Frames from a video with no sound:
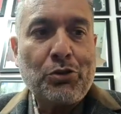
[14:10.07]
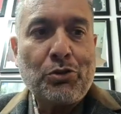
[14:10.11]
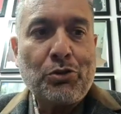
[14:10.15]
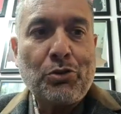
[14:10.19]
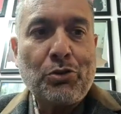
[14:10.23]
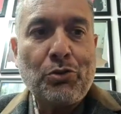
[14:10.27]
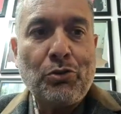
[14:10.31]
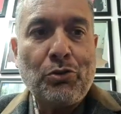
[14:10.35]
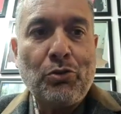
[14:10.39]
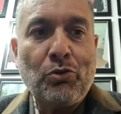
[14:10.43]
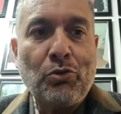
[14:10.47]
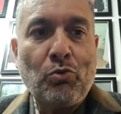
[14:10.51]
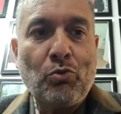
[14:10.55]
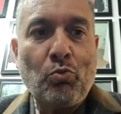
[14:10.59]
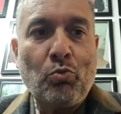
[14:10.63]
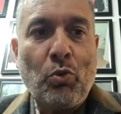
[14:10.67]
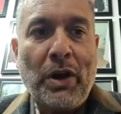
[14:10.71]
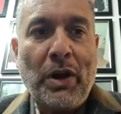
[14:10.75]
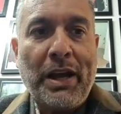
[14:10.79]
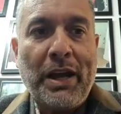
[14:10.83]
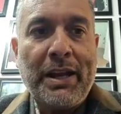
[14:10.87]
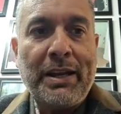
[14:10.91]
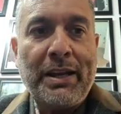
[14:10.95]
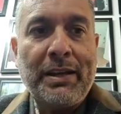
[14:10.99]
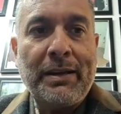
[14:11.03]
to
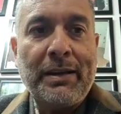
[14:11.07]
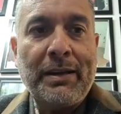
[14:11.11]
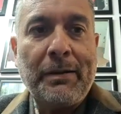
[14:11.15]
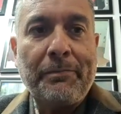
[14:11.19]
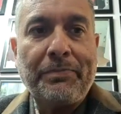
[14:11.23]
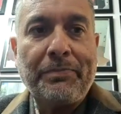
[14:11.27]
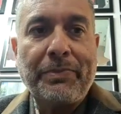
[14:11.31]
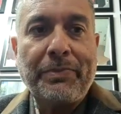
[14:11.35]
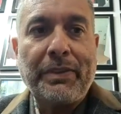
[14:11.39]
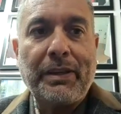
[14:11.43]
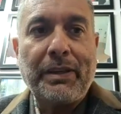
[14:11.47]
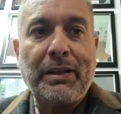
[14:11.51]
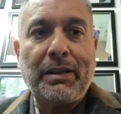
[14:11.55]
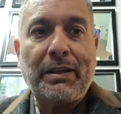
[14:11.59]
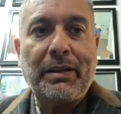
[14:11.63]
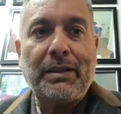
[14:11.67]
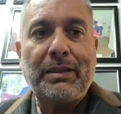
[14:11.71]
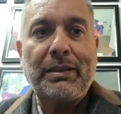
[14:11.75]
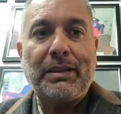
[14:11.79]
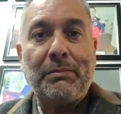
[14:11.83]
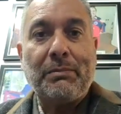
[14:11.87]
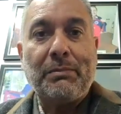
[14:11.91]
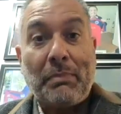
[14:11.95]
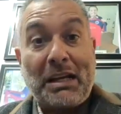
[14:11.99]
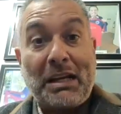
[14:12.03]
when
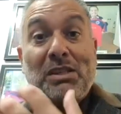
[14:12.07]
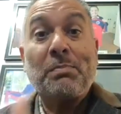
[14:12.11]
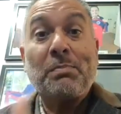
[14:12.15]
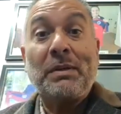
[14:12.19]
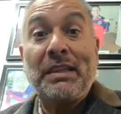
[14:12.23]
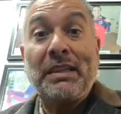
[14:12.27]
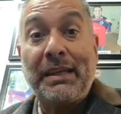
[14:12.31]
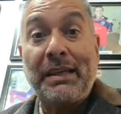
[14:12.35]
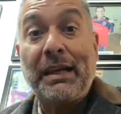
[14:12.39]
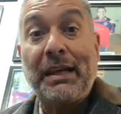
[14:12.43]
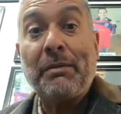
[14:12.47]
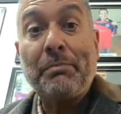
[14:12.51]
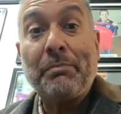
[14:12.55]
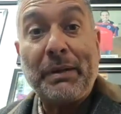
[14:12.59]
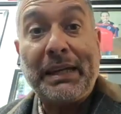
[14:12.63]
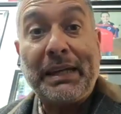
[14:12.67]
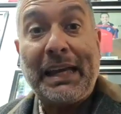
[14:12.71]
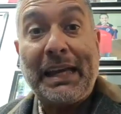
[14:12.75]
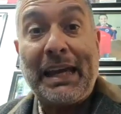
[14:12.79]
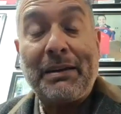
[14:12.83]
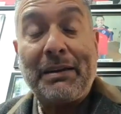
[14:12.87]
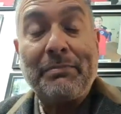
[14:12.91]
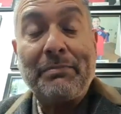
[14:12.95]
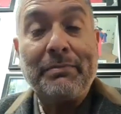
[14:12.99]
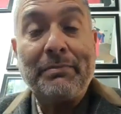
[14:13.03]
mass media
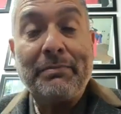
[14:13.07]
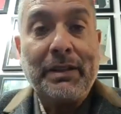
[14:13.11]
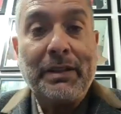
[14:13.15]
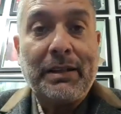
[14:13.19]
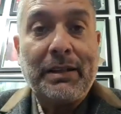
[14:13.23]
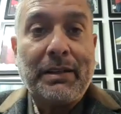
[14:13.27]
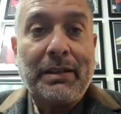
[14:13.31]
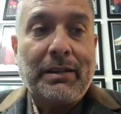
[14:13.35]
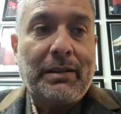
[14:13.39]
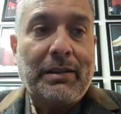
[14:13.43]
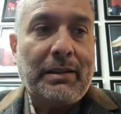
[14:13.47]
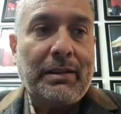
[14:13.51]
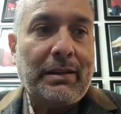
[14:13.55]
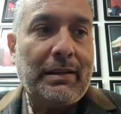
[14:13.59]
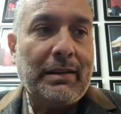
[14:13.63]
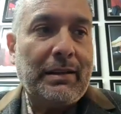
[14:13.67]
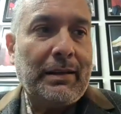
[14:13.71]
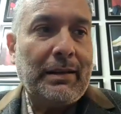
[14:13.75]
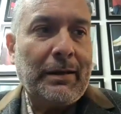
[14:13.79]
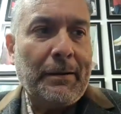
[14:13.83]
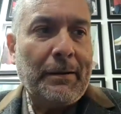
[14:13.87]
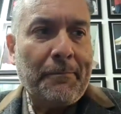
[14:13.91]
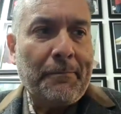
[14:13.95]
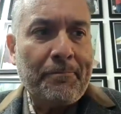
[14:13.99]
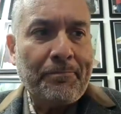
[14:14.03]
became
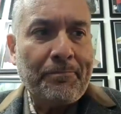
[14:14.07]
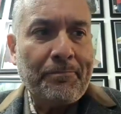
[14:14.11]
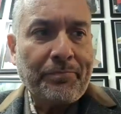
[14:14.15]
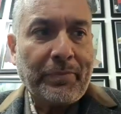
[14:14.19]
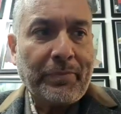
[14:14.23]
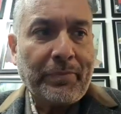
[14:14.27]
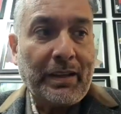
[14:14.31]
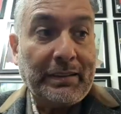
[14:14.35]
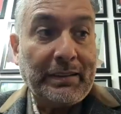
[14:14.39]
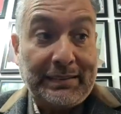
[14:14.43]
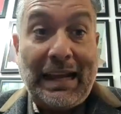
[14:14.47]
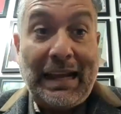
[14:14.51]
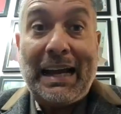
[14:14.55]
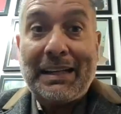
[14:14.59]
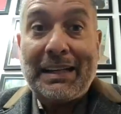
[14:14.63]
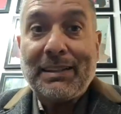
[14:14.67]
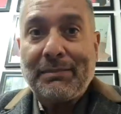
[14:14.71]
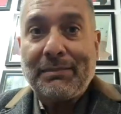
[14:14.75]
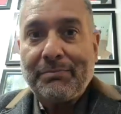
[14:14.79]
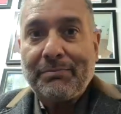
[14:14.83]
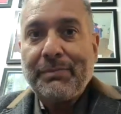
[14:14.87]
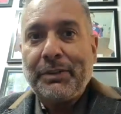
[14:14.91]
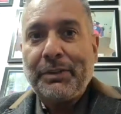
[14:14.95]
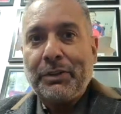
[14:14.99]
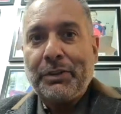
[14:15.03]
that,
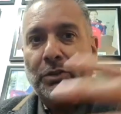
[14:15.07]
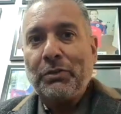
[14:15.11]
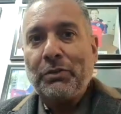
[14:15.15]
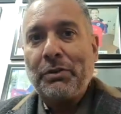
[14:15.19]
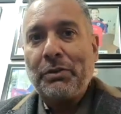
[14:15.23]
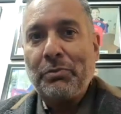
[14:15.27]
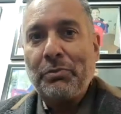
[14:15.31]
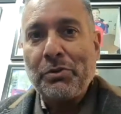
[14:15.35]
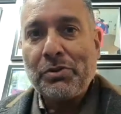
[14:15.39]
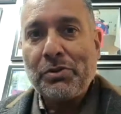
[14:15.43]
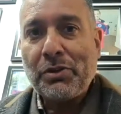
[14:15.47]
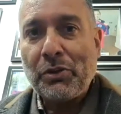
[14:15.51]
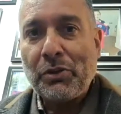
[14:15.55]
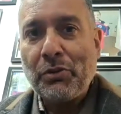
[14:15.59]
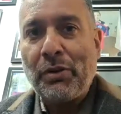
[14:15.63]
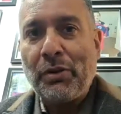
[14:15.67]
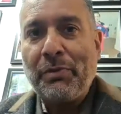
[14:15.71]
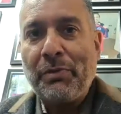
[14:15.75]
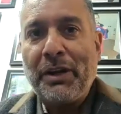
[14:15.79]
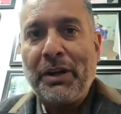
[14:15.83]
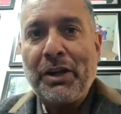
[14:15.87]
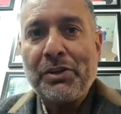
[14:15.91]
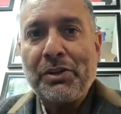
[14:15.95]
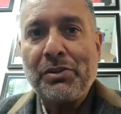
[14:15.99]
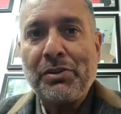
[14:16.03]
it was
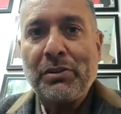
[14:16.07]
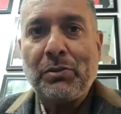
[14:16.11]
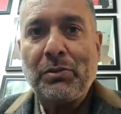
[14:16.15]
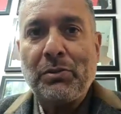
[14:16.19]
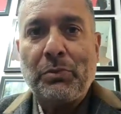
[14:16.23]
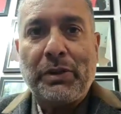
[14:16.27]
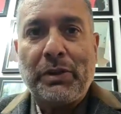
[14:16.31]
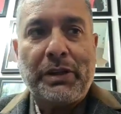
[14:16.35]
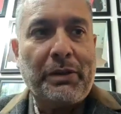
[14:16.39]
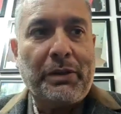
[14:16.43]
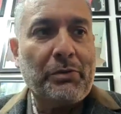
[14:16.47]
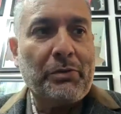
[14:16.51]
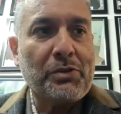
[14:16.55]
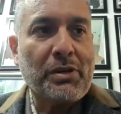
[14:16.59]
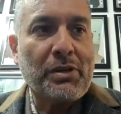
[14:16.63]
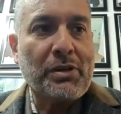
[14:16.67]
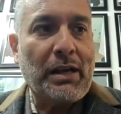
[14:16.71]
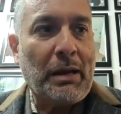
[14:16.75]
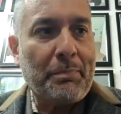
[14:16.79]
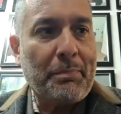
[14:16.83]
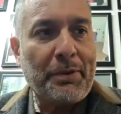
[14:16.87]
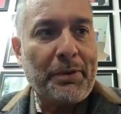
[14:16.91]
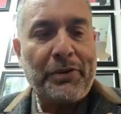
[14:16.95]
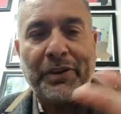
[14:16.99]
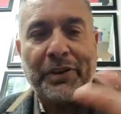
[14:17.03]
universal, where it was
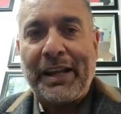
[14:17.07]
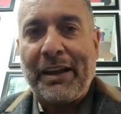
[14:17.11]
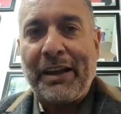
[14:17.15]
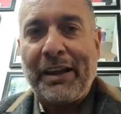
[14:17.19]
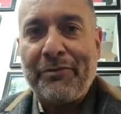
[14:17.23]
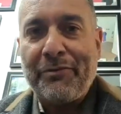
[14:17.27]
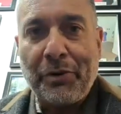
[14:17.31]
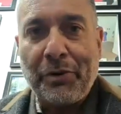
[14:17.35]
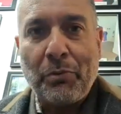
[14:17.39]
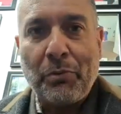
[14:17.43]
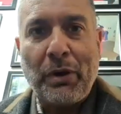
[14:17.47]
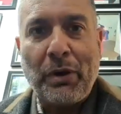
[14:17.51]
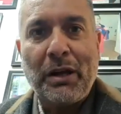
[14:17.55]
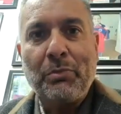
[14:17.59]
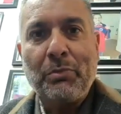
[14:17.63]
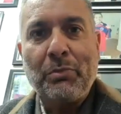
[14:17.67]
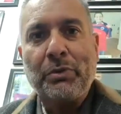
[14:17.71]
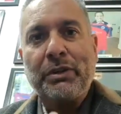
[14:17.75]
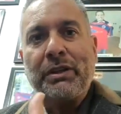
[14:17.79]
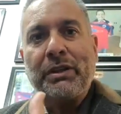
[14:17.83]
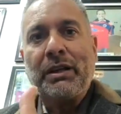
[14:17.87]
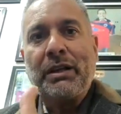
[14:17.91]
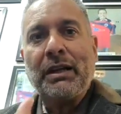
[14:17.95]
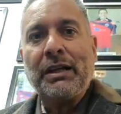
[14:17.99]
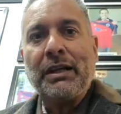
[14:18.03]
appearing everywhere,
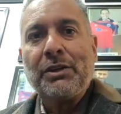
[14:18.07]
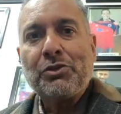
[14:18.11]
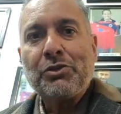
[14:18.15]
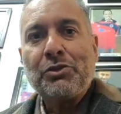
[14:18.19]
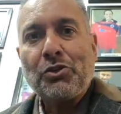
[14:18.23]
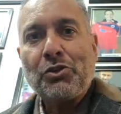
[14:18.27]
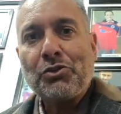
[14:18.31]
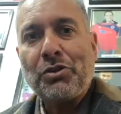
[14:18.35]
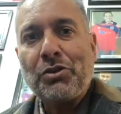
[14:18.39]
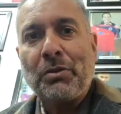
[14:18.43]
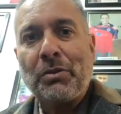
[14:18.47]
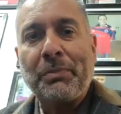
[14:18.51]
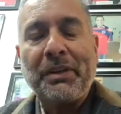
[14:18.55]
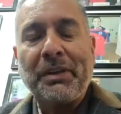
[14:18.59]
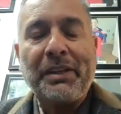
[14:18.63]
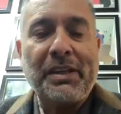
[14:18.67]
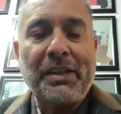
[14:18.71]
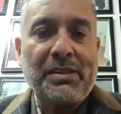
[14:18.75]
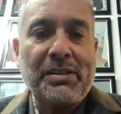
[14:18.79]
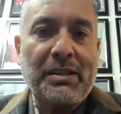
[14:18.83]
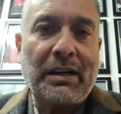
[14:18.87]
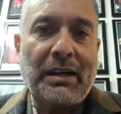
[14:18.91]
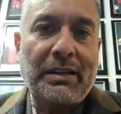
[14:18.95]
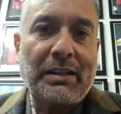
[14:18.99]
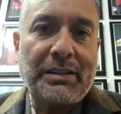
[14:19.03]
where social media
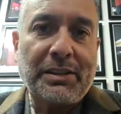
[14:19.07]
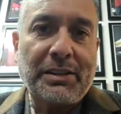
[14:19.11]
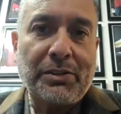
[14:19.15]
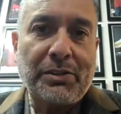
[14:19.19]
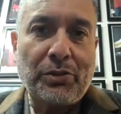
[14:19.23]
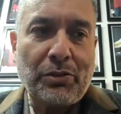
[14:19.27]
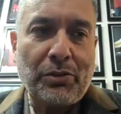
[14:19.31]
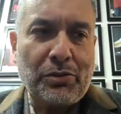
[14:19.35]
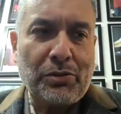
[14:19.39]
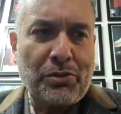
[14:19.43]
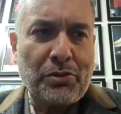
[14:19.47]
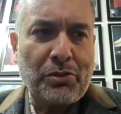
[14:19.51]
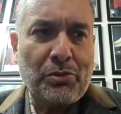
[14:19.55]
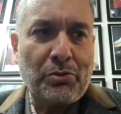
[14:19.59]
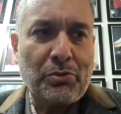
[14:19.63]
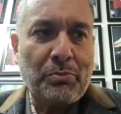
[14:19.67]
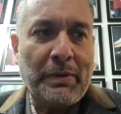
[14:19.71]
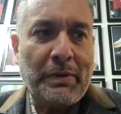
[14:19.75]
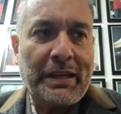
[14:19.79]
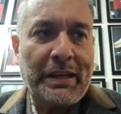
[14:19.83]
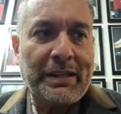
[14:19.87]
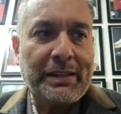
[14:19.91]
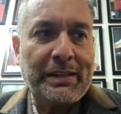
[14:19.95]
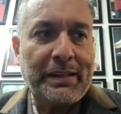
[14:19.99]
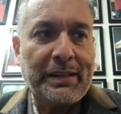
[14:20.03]
started also to
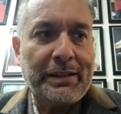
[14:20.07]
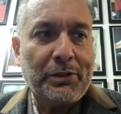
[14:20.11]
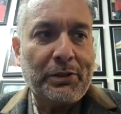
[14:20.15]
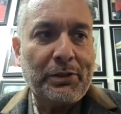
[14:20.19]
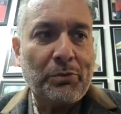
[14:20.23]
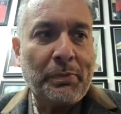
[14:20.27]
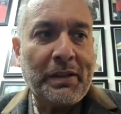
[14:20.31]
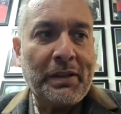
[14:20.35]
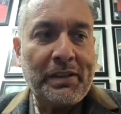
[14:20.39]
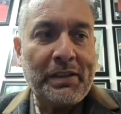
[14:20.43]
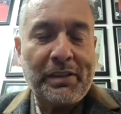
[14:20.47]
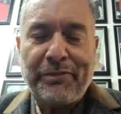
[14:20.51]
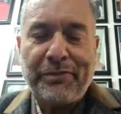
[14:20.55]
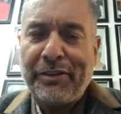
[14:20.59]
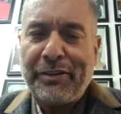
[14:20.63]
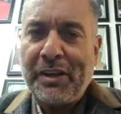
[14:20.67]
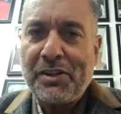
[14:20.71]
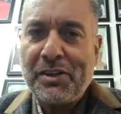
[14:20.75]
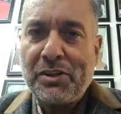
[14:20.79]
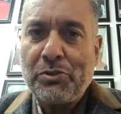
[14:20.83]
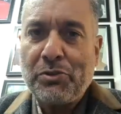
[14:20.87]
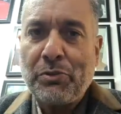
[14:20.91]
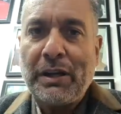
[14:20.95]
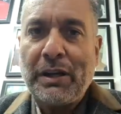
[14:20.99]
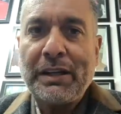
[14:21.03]
make the first
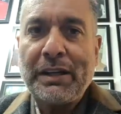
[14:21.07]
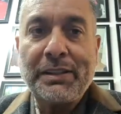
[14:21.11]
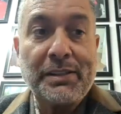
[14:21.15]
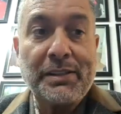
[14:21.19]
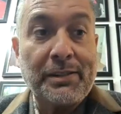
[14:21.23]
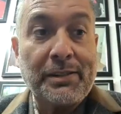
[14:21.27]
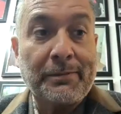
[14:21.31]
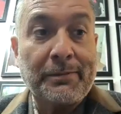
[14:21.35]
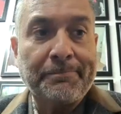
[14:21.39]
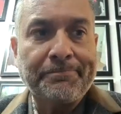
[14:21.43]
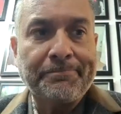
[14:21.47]
strides.